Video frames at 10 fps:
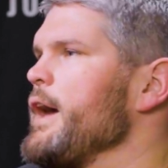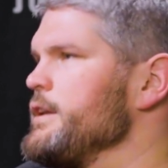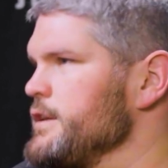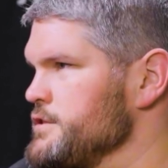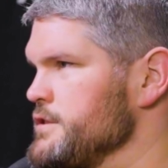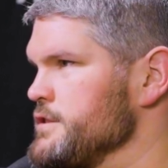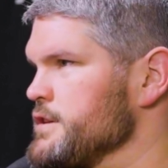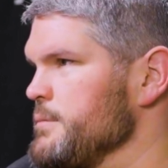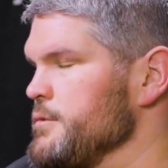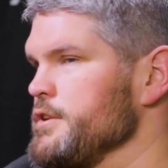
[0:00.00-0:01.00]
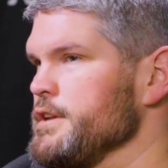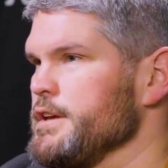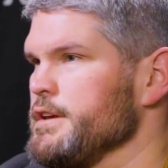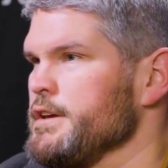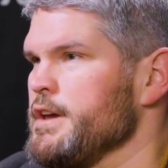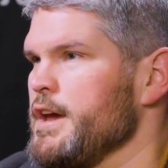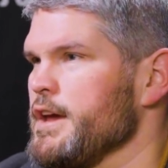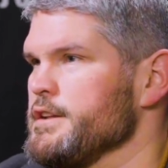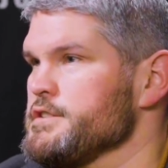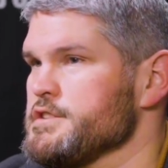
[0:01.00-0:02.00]
by Indigenous community,
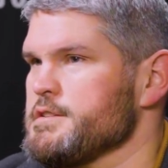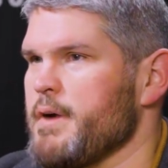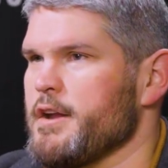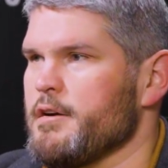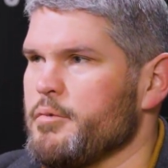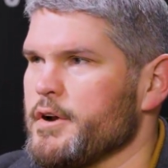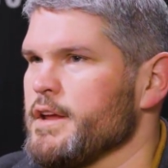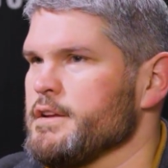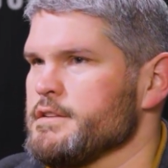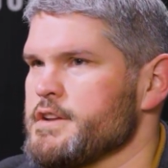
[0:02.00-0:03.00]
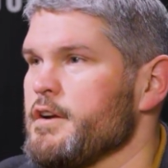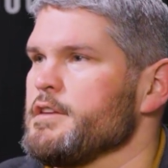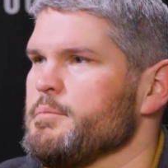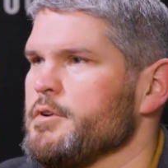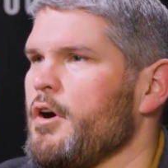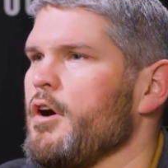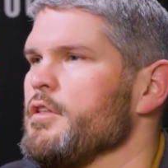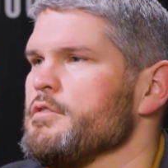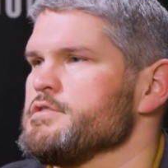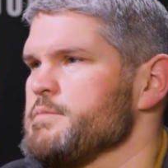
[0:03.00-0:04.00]
and it's just a matter of starting to put
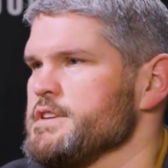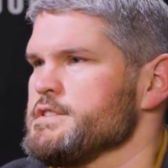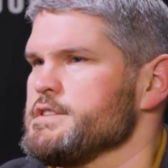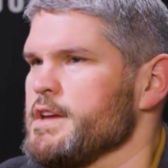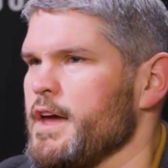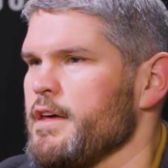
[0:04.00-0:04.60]
all those pieces